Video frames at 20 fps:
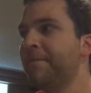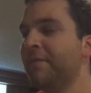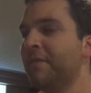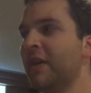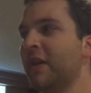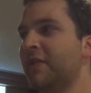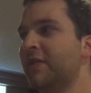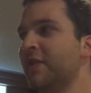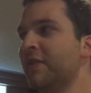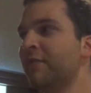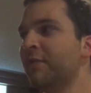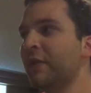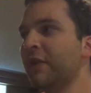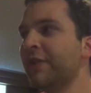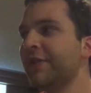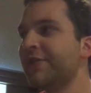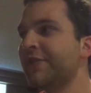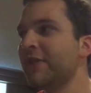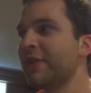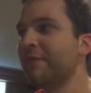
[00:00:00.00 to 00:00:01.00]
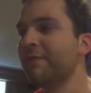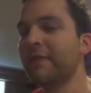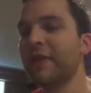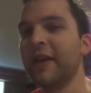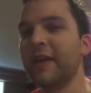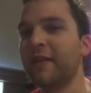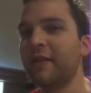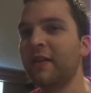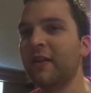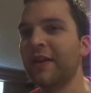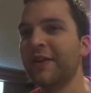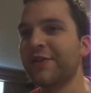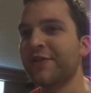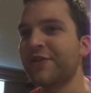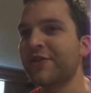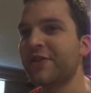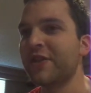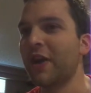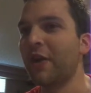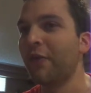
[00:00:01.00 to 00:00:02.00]
It didn't really seem like a
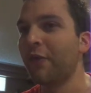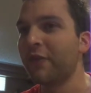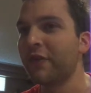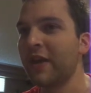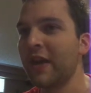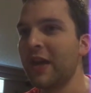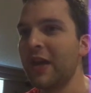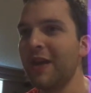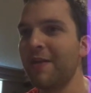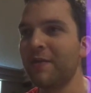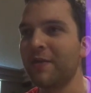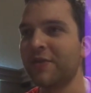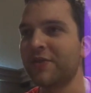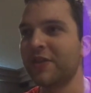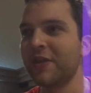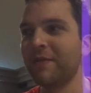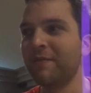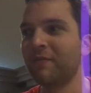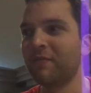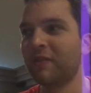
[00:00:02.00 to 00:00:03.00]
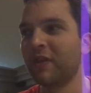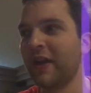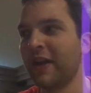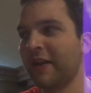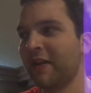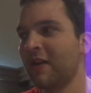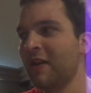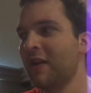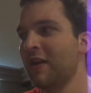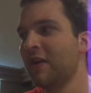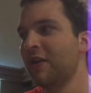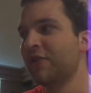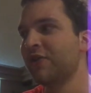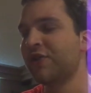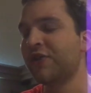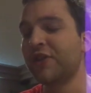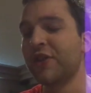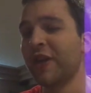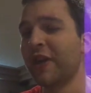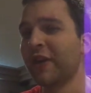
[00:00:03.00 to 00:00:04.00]
stealth game. It seemed like
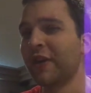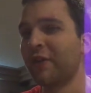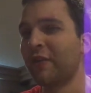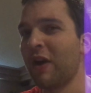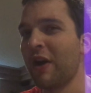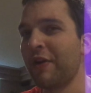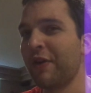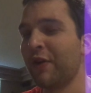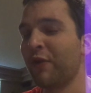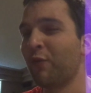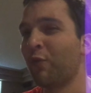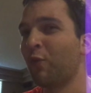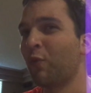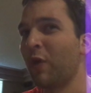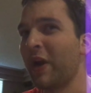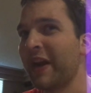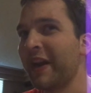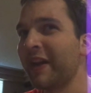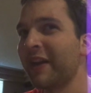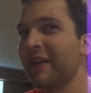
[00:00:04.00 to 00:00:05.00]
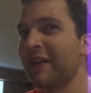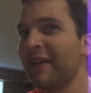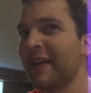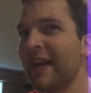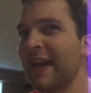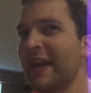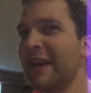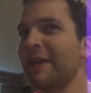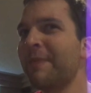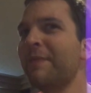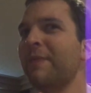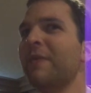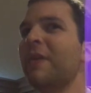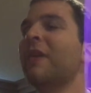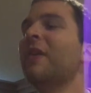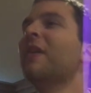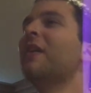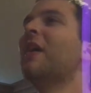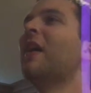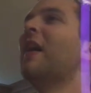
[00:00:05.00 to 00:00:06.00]
sitting around and waiting game.
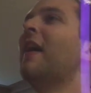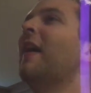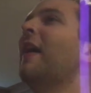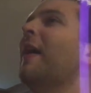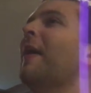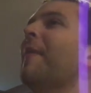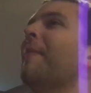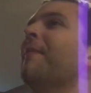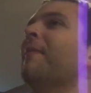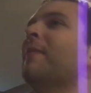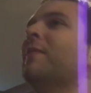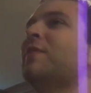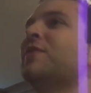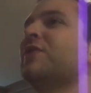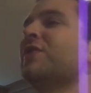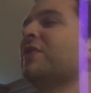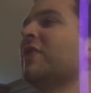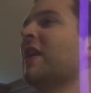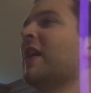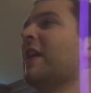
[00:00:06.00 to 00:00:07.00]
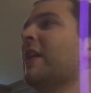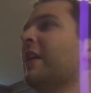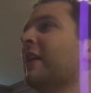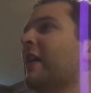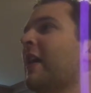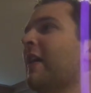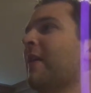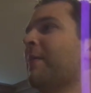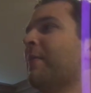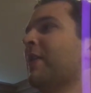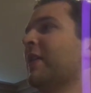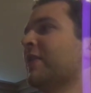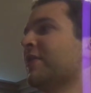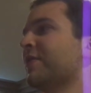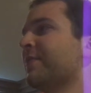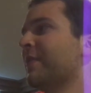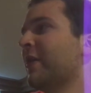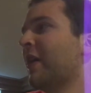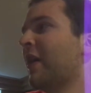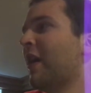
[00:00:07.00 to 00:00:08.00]
So yeah, it kind of
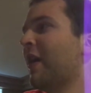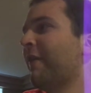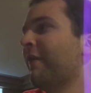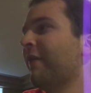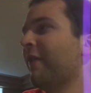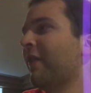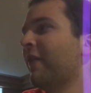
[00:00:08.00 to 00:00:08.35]
pissed me off.